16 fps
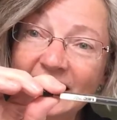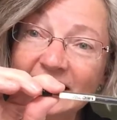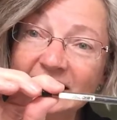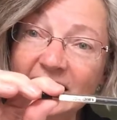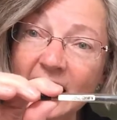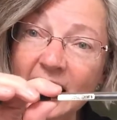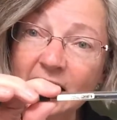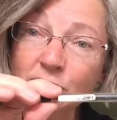
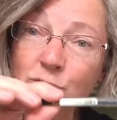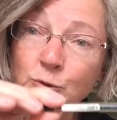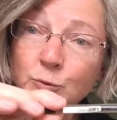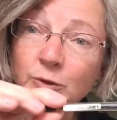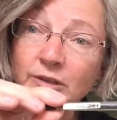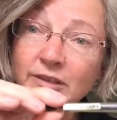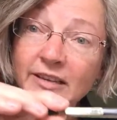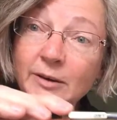is
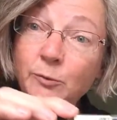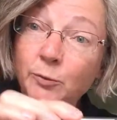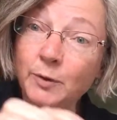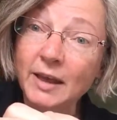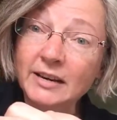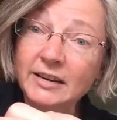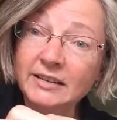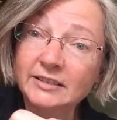actually
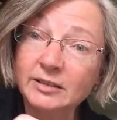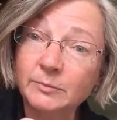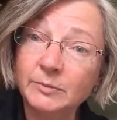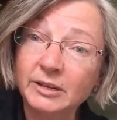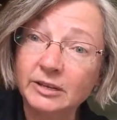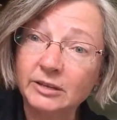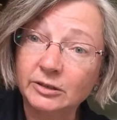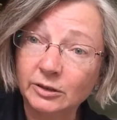ready to
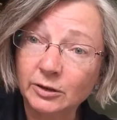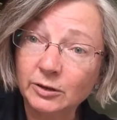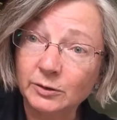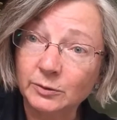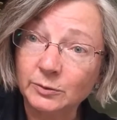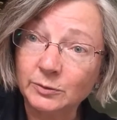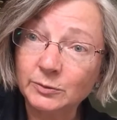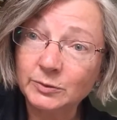be
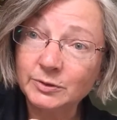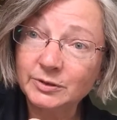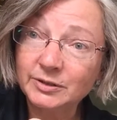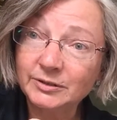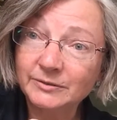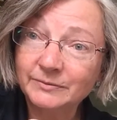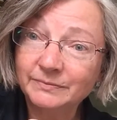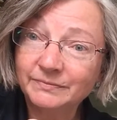
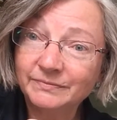used.